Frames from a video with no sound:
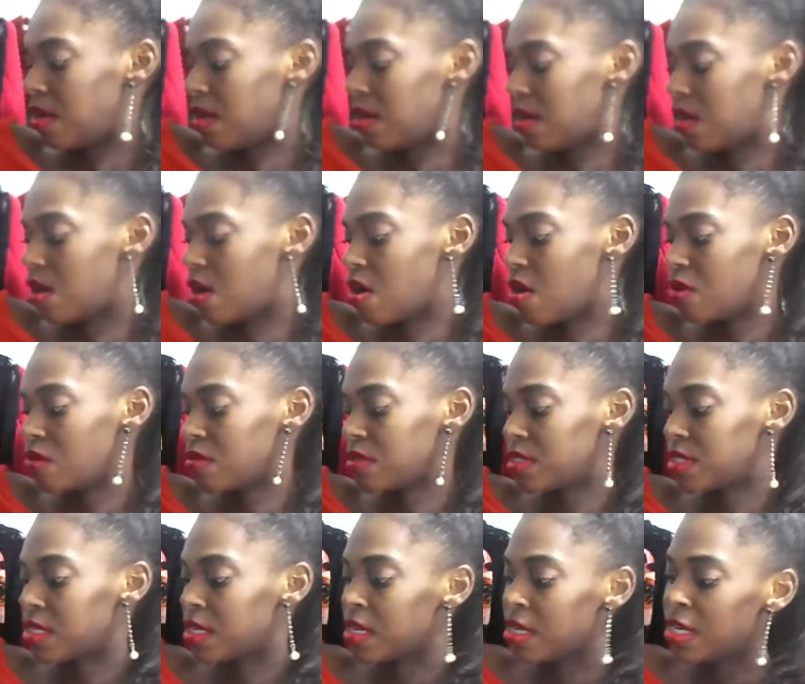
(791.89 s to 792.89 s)

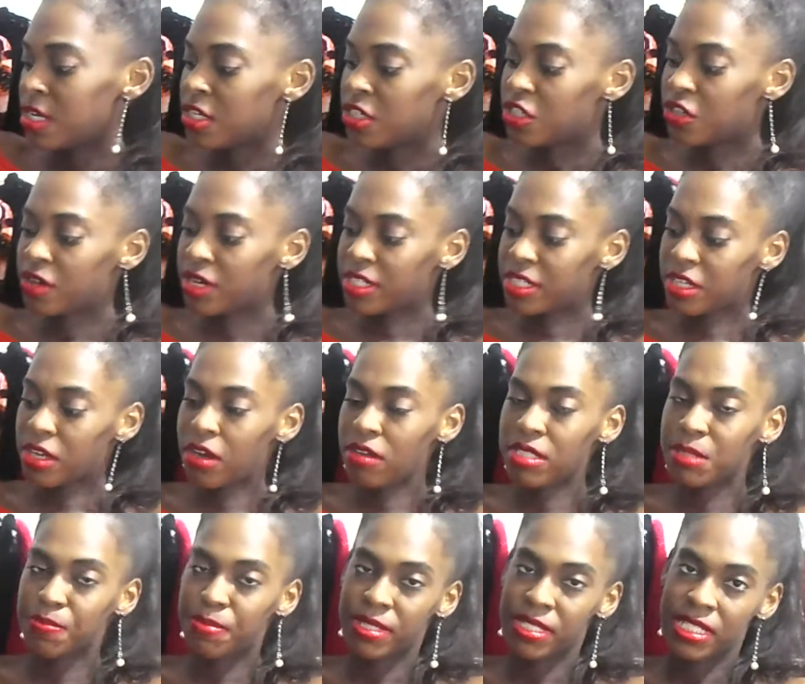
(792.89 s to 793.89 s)
coats, trench coats,
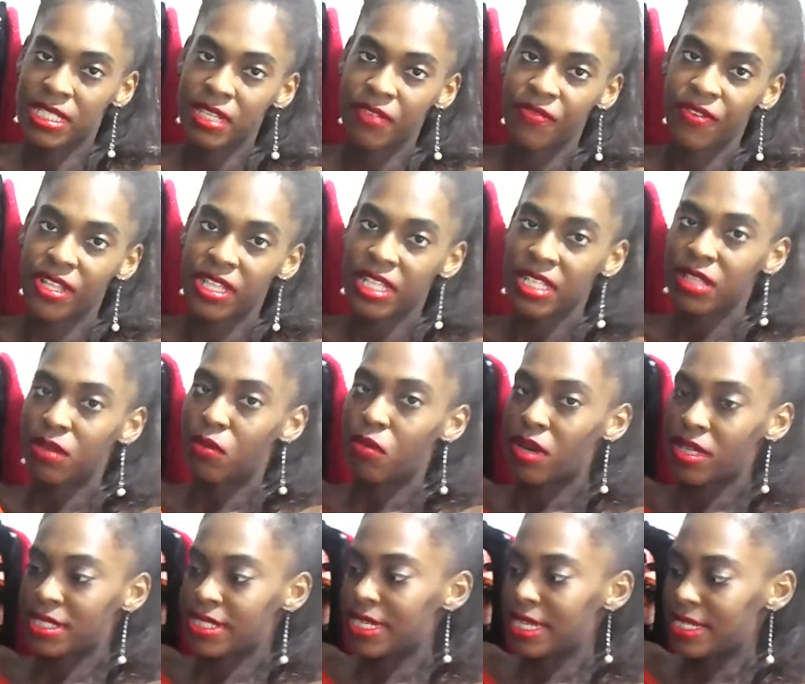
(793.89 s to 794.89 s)
specifically the
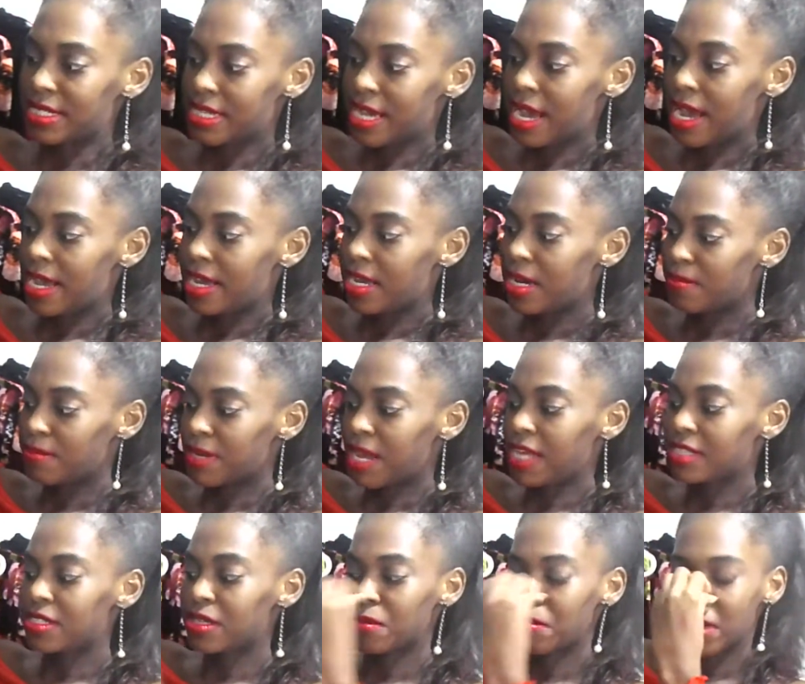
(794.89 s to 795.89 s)
ones that tie up, not
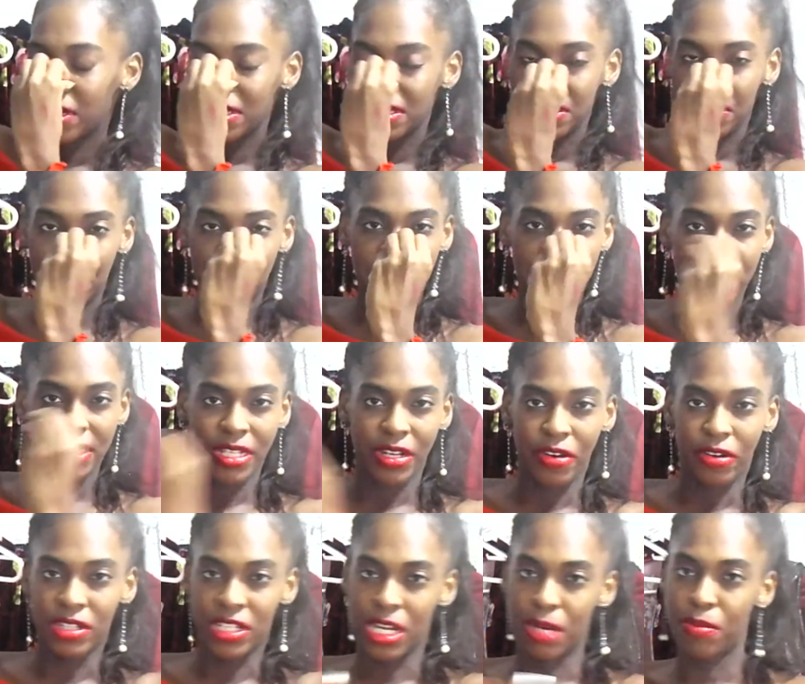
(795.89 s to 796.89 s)
so much the ones that
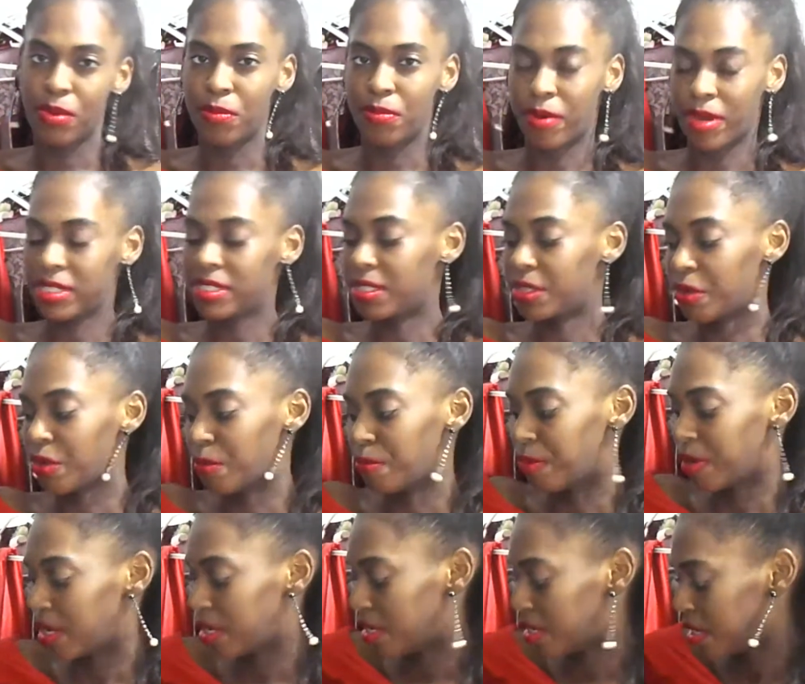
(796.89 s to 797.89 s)
are double-breasted or
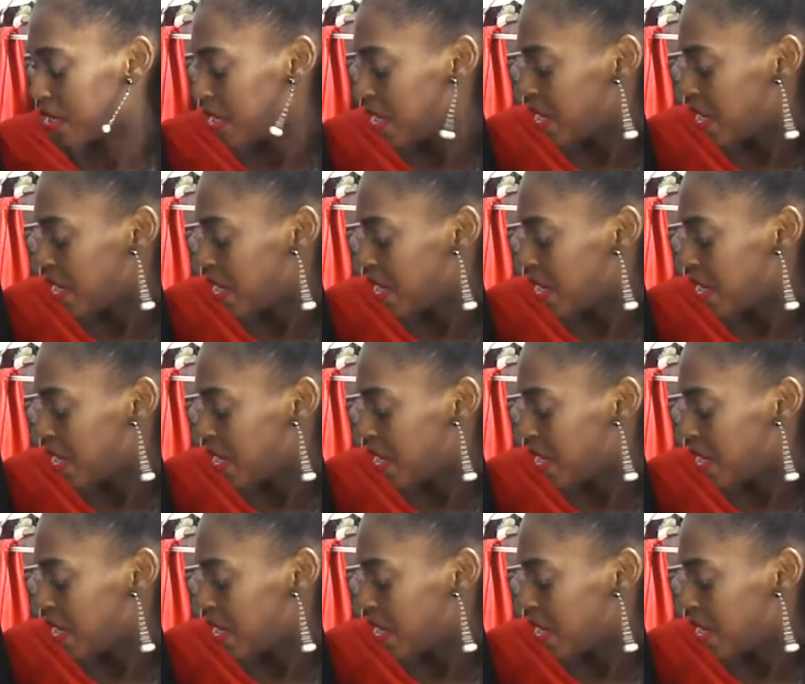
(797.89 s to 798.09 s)
buttoned,